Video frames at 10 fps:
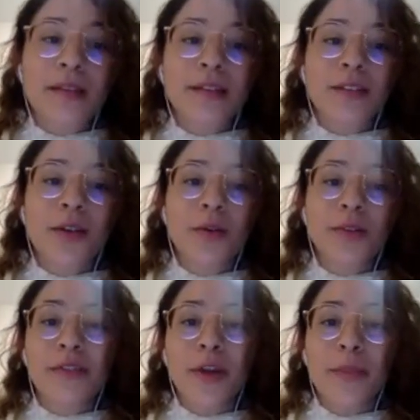So
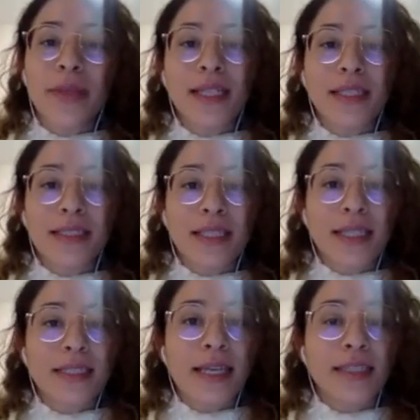developmental
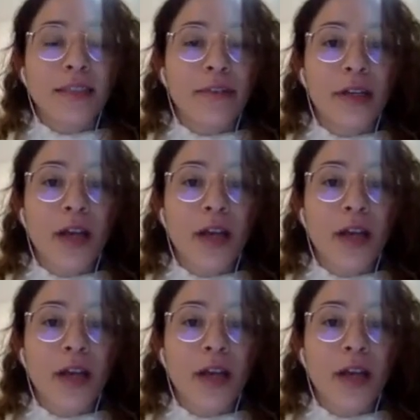dyslexia is a very